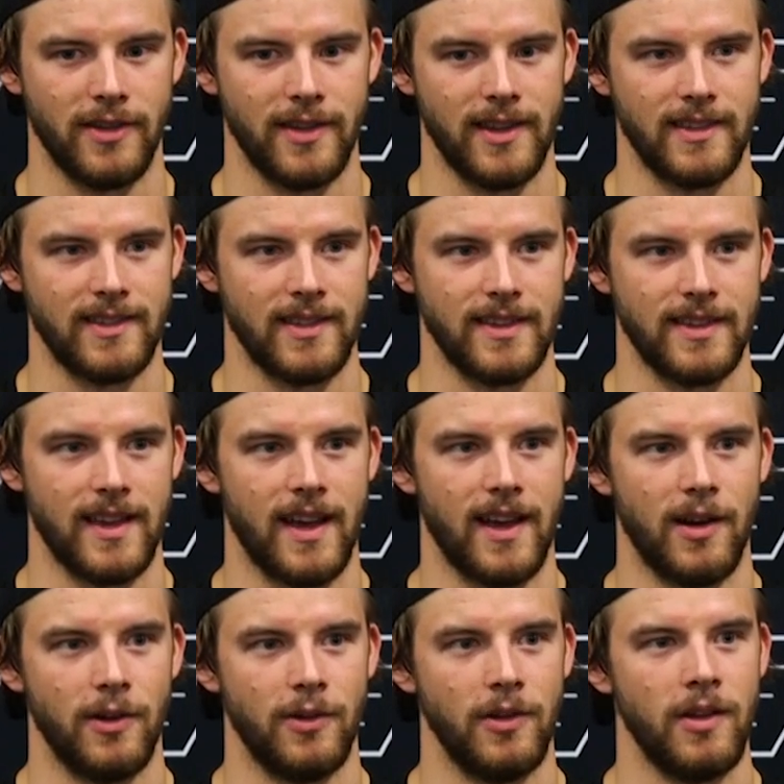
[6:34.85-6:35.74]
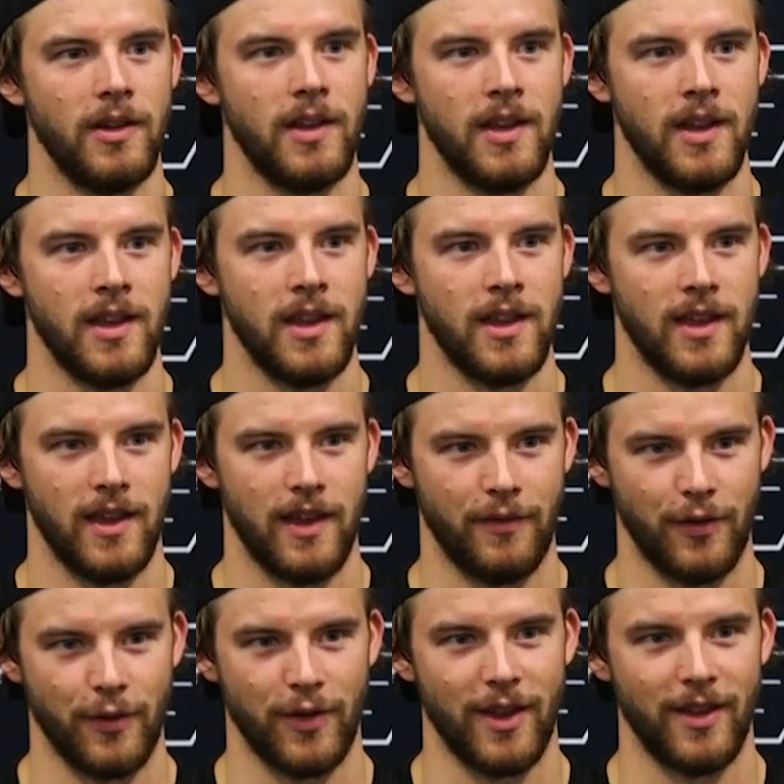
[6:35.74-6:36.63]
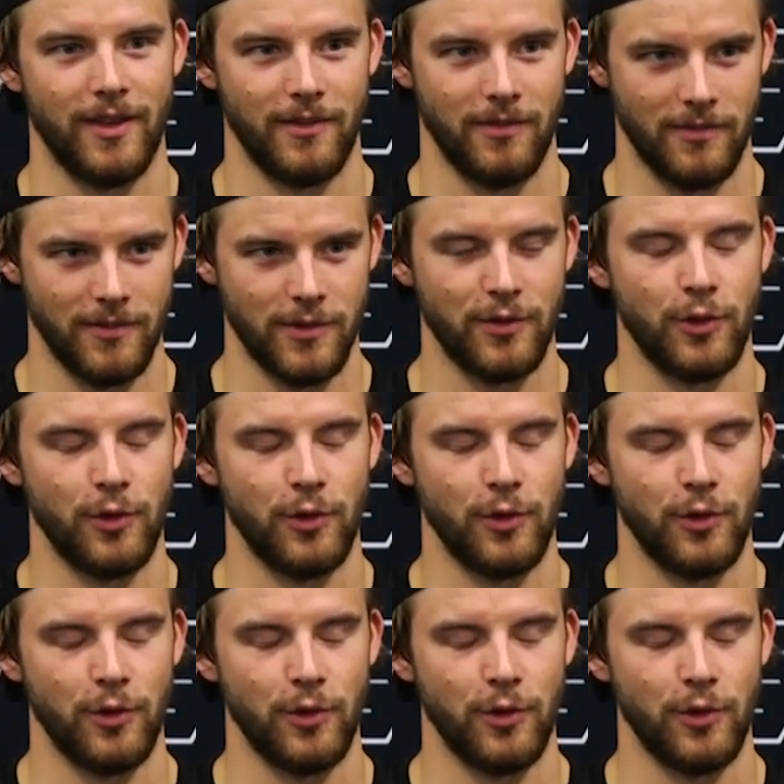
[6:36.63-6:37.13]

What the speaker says: This is how, if you can,